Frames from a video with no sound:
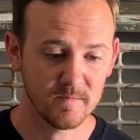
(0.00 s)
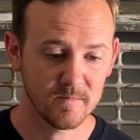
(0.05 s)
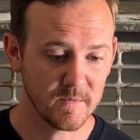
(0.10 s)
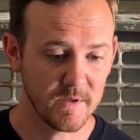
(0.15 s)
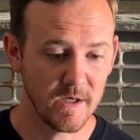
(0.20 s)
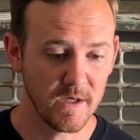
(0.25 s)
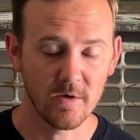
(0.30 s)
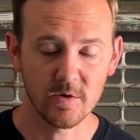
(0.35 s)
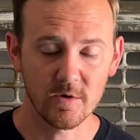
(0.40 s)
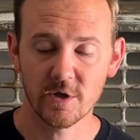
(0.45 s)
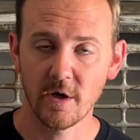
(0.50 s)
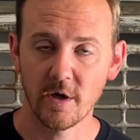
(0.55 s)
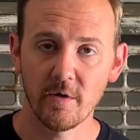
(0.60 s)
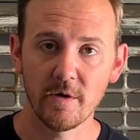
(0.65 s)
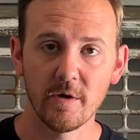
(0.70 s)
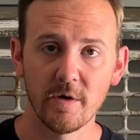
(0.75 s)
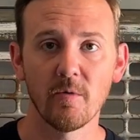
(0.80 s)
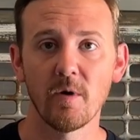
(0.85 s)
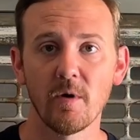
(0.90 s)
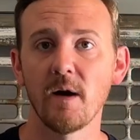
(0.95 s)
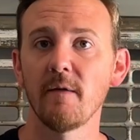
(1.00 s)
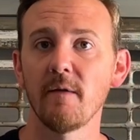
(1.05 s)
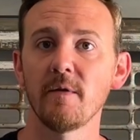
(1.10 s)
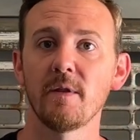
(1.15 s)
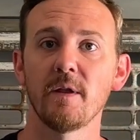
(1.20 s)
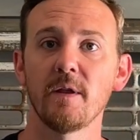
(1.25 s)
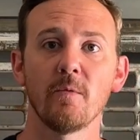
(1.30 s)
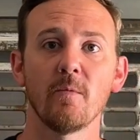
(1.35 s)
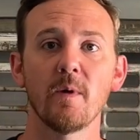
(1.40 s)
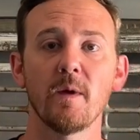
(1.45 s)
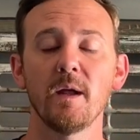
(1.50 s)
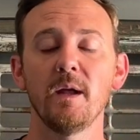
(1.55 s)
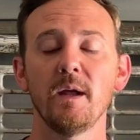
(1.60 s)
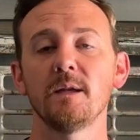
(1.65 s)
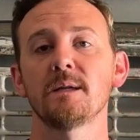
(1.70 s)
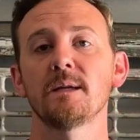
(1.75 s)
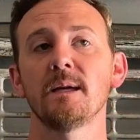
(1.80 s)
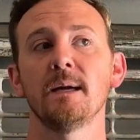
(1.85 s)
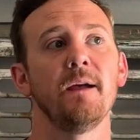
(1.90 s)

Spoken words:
you know, showing you where everything went.